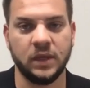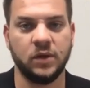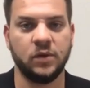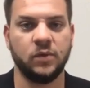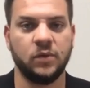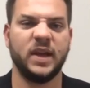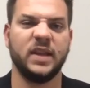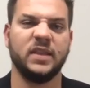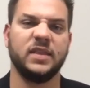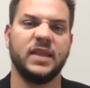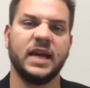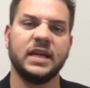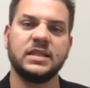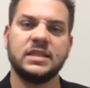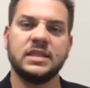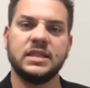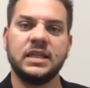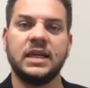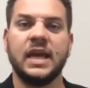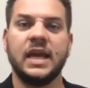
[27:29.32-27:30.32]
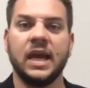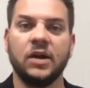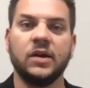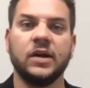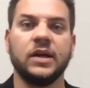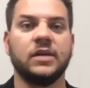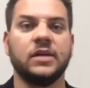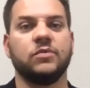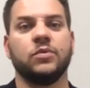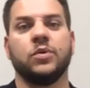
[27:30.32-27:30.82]
Right? That's the
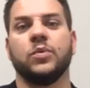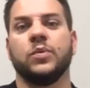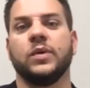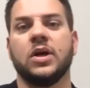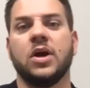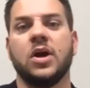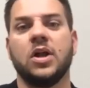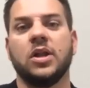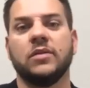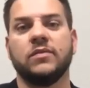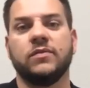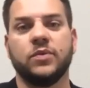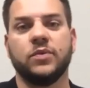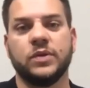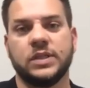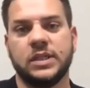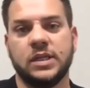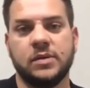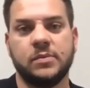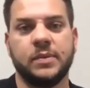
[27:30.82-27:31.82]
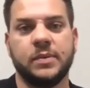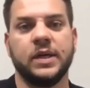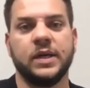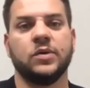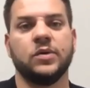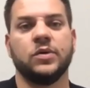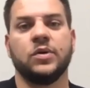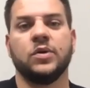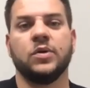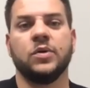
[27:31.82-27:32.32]
narrative when we call a for sale by
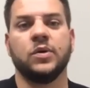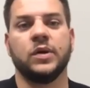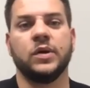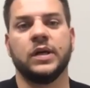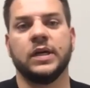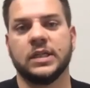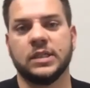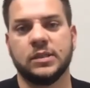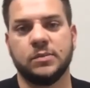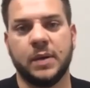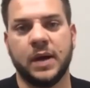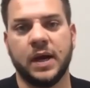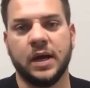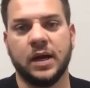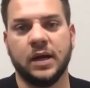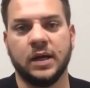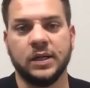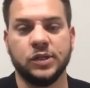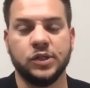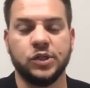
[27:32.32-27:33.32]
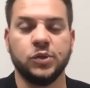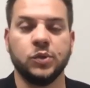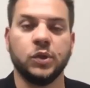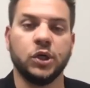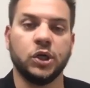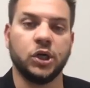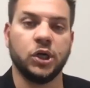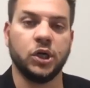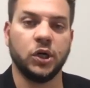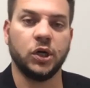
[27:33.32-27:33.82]
owner or an expired, is your
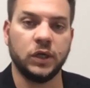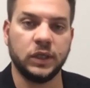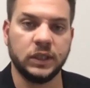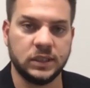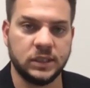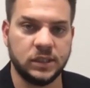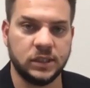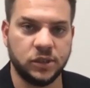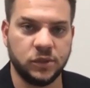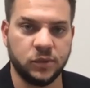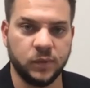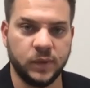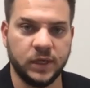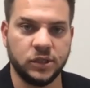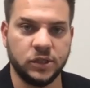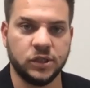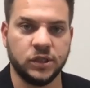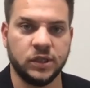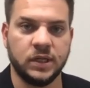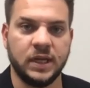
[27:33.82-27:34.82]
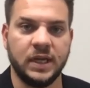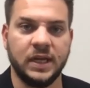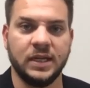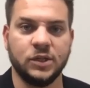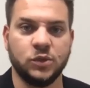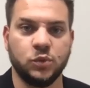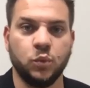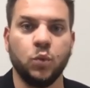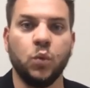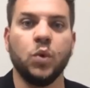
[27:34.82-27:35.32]
current situation
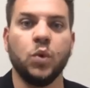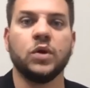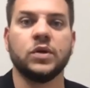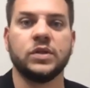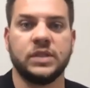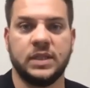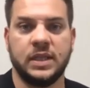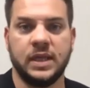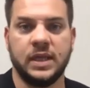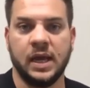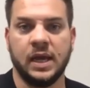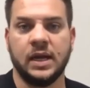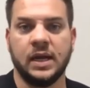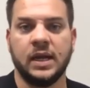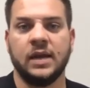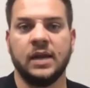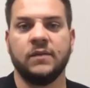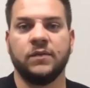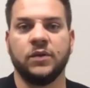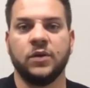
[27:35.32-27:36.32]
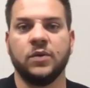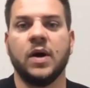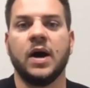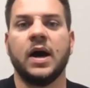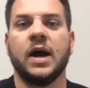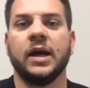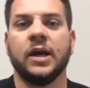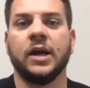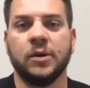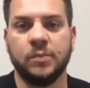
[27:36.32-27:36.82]
is worse than if you
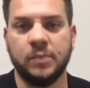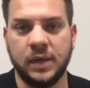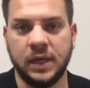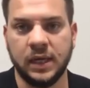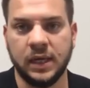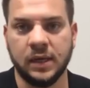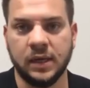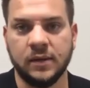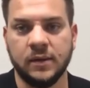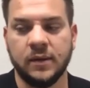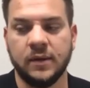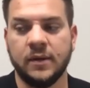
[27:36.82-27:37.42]
hire me.